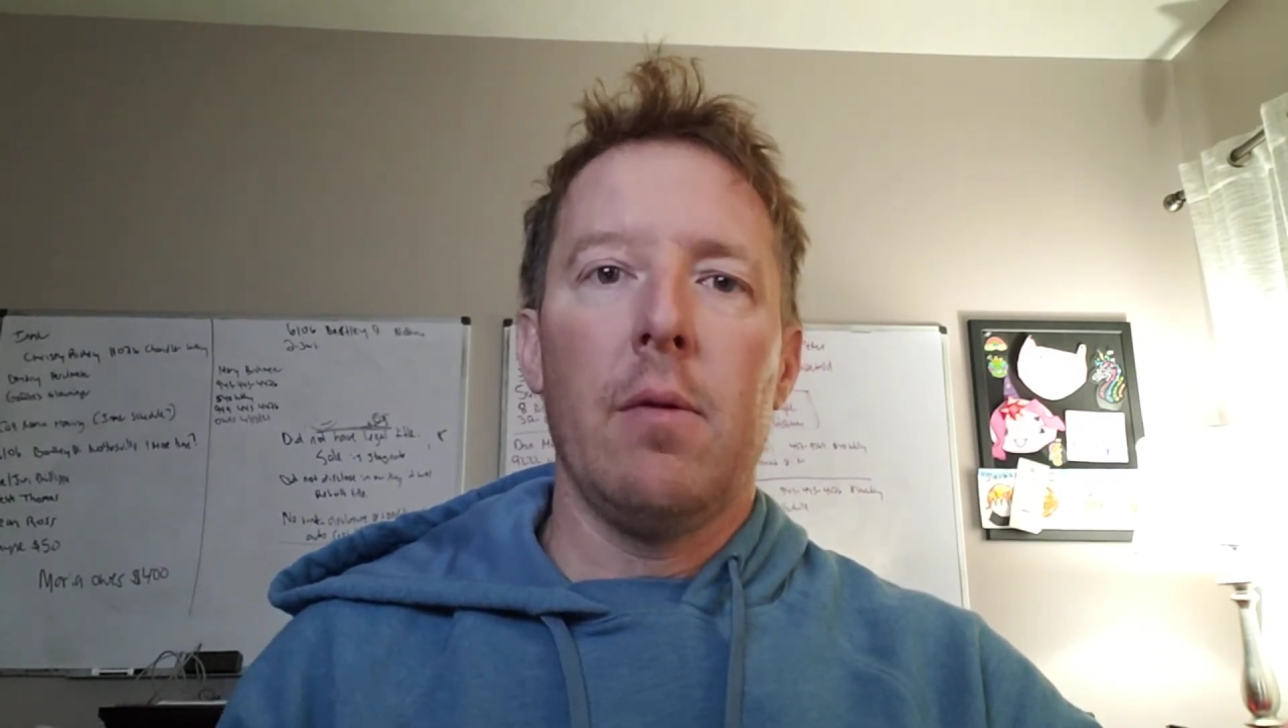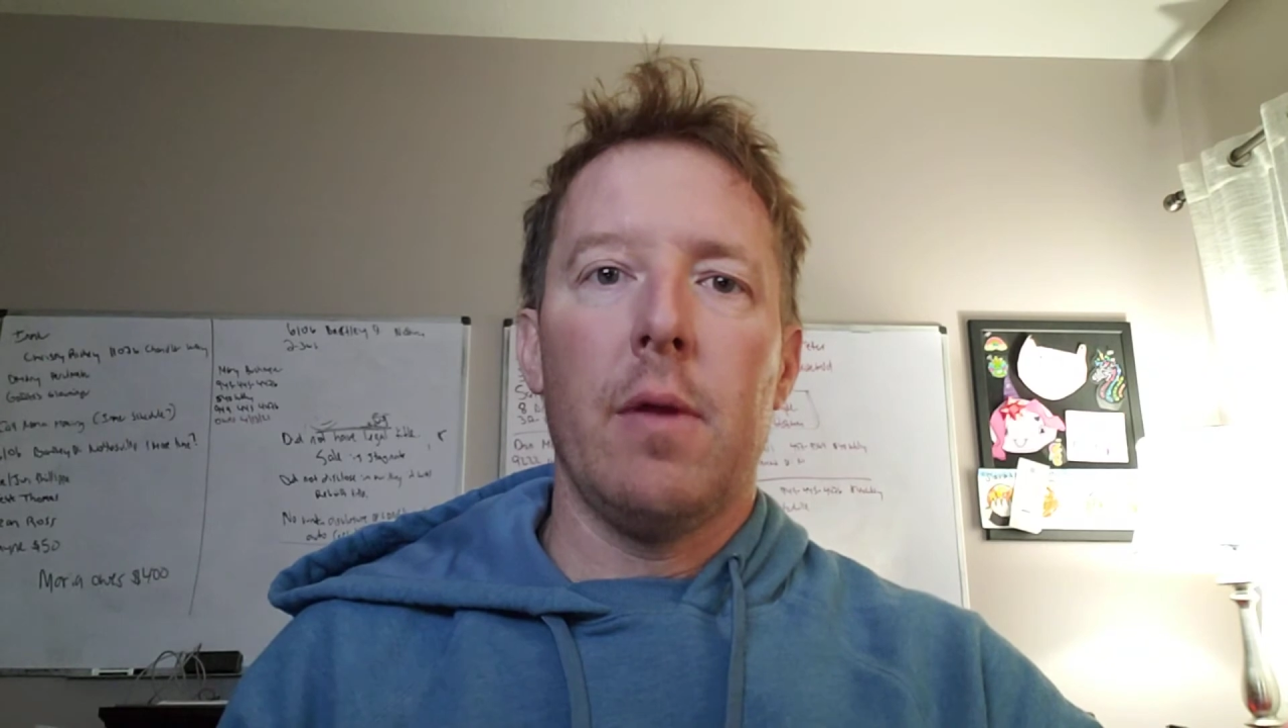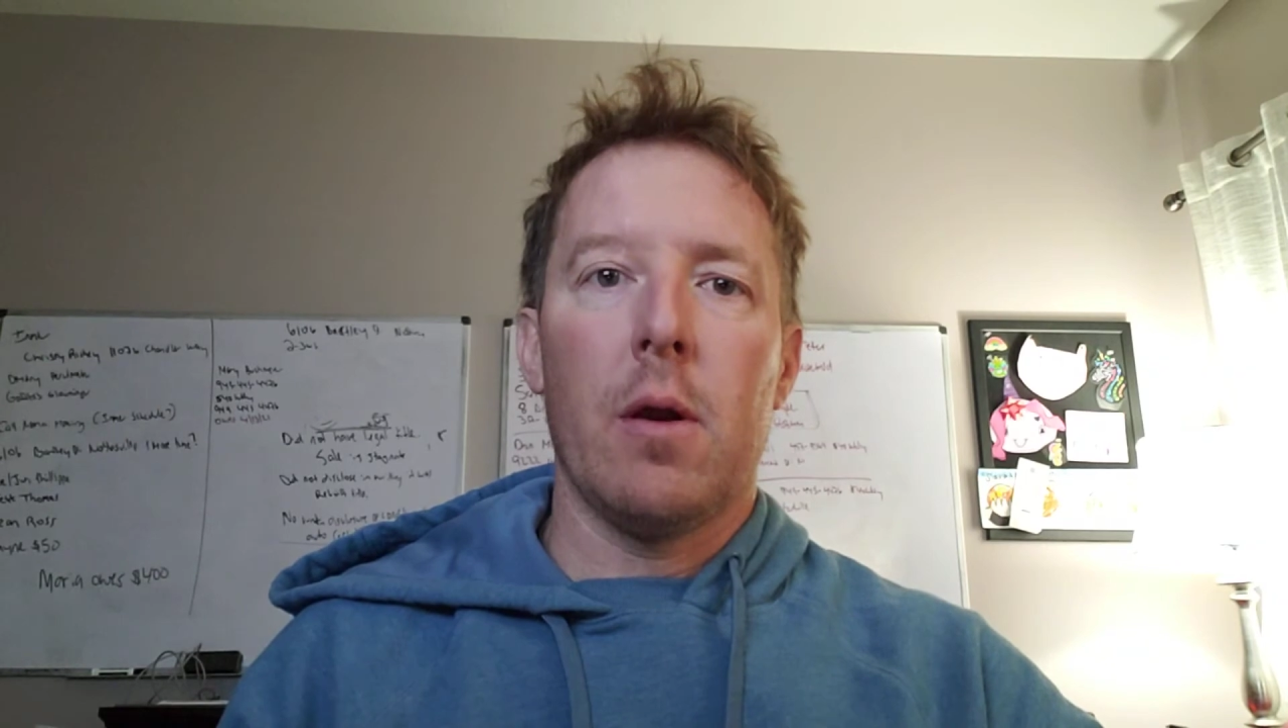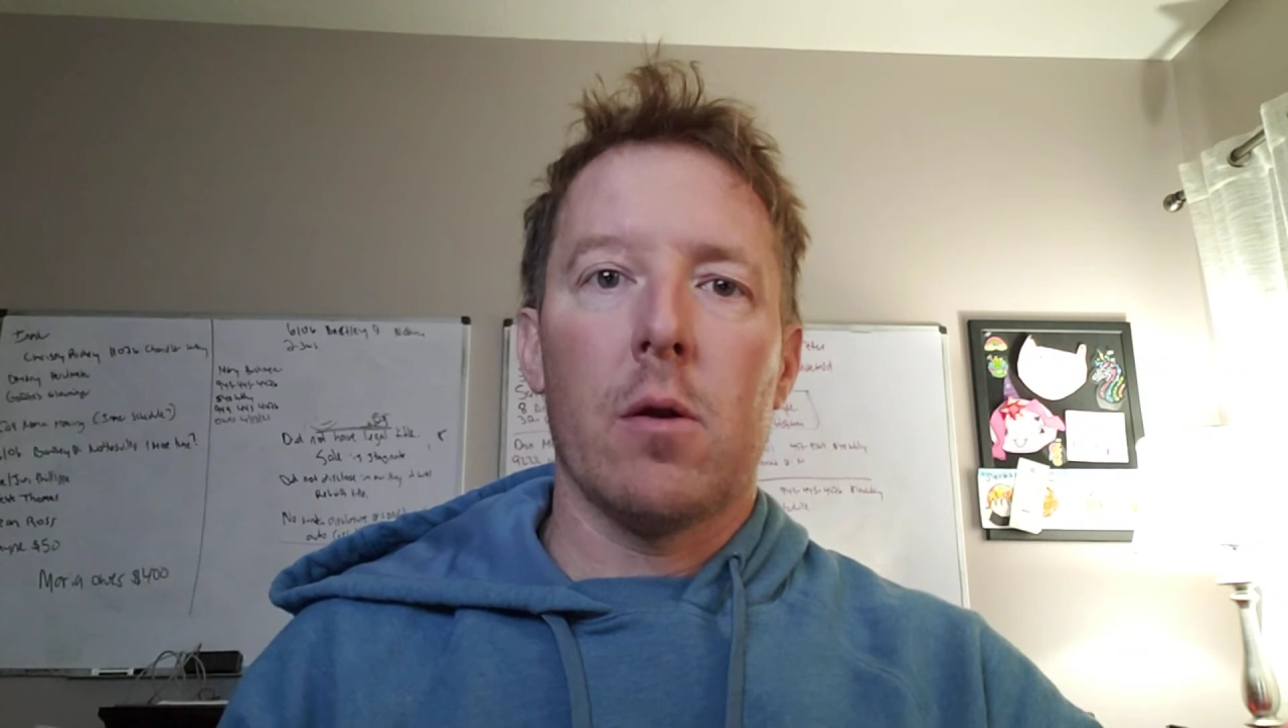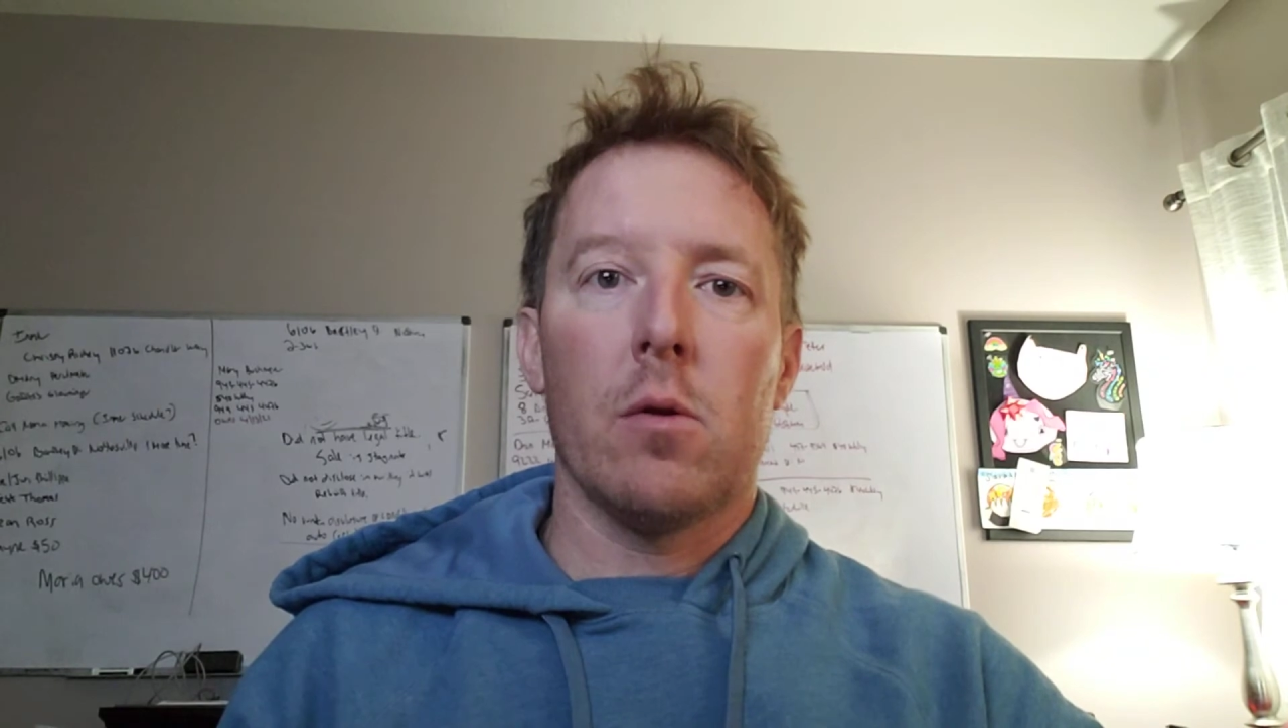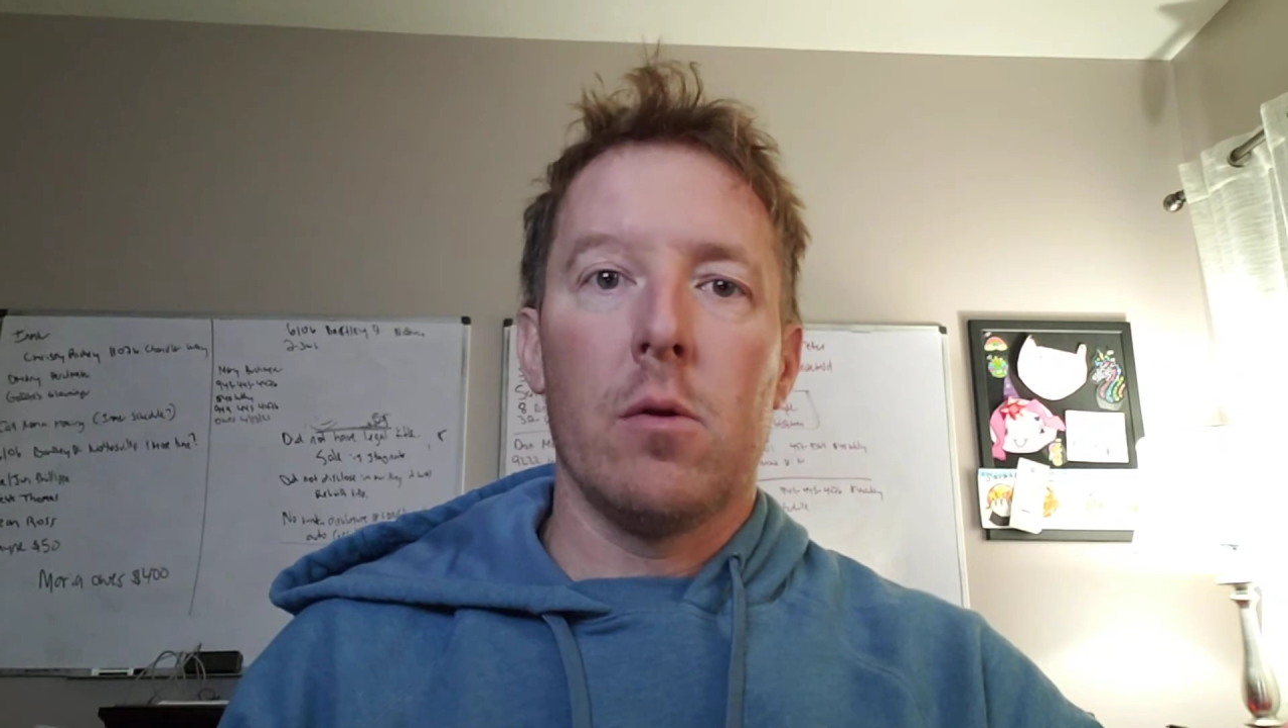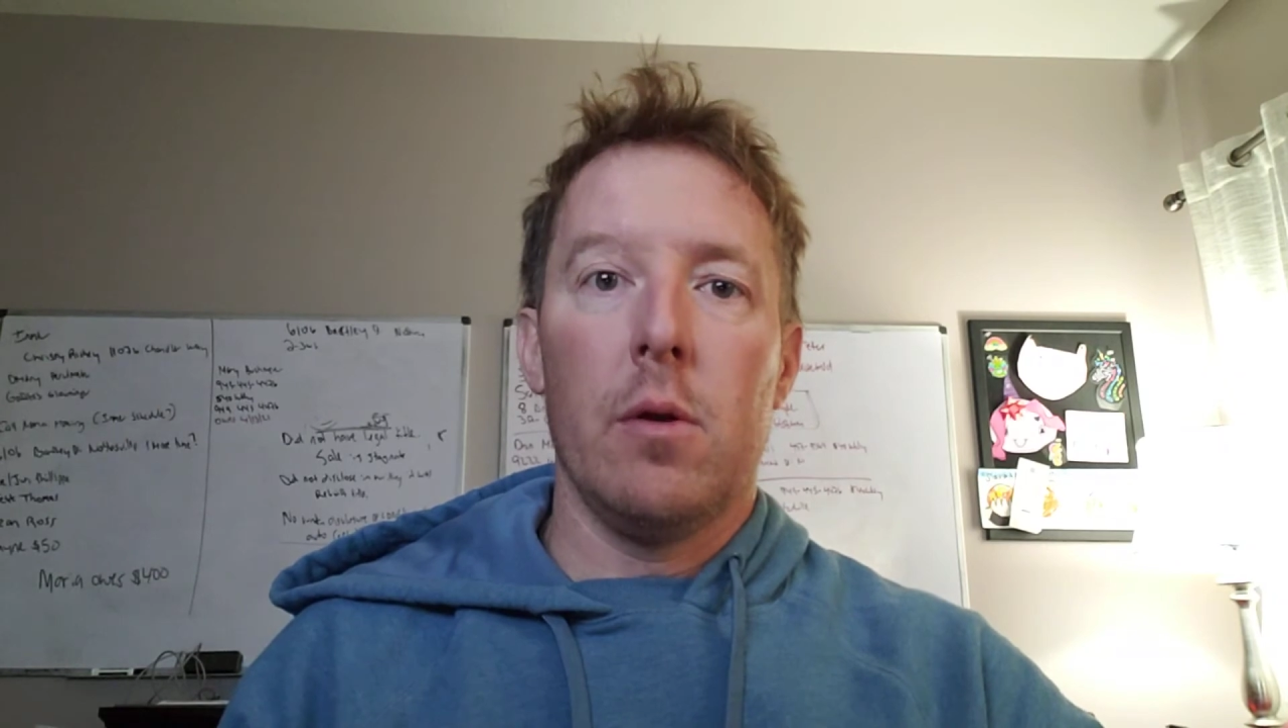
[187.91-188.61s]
their